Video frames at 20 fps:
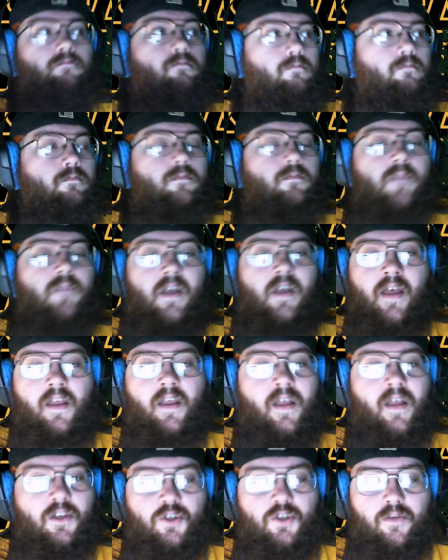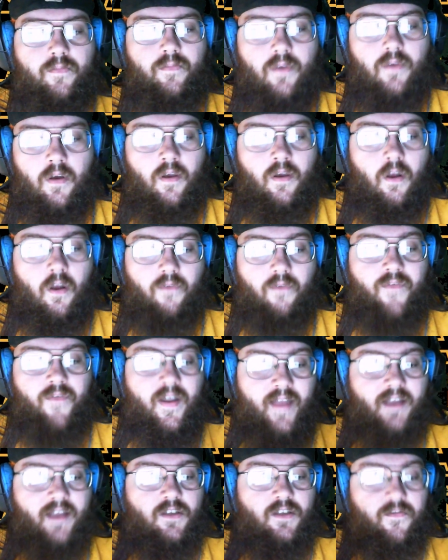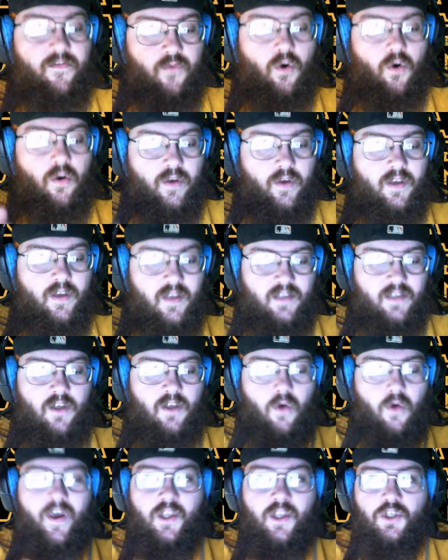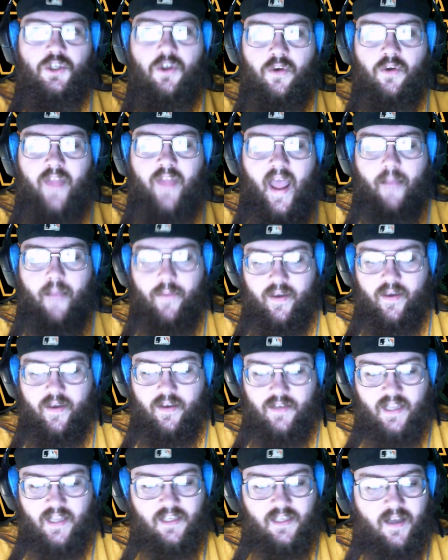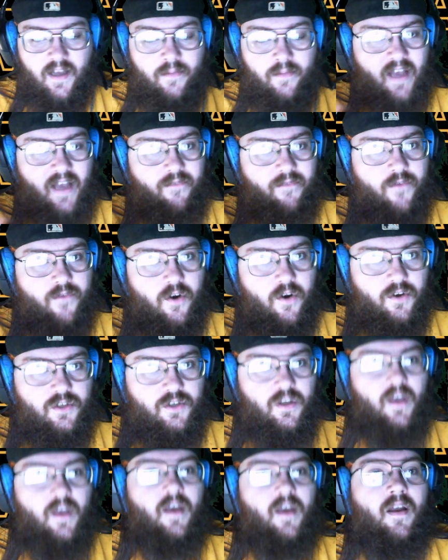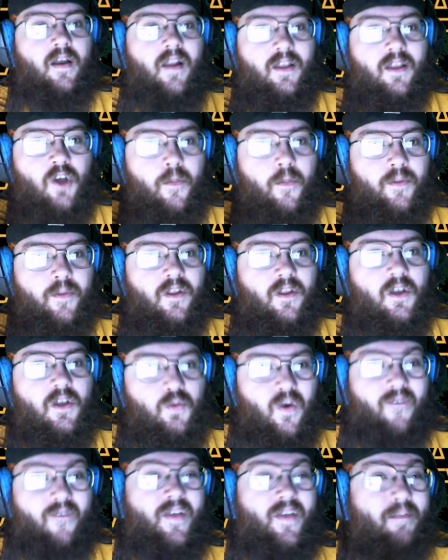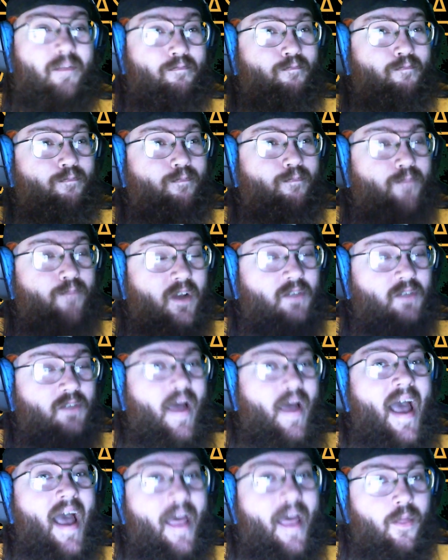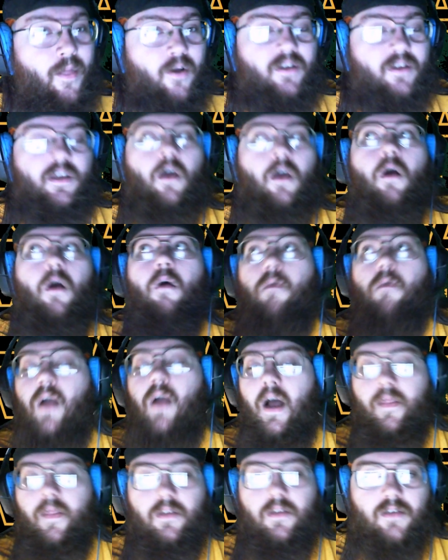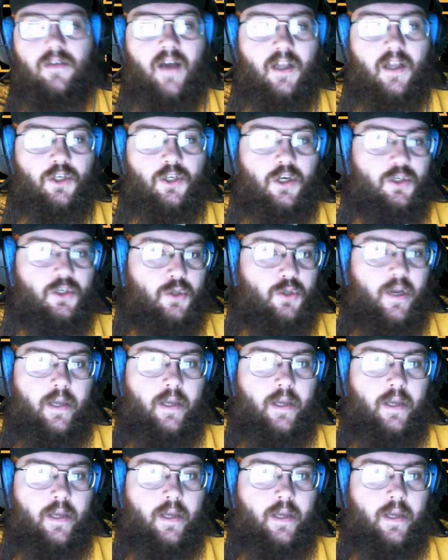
That should, Fantastic Four. It's all hinging on that because that comes out first. Let's hope it does well. If it does bad, they're gonna say, "Oh God, this guy Josh Trank is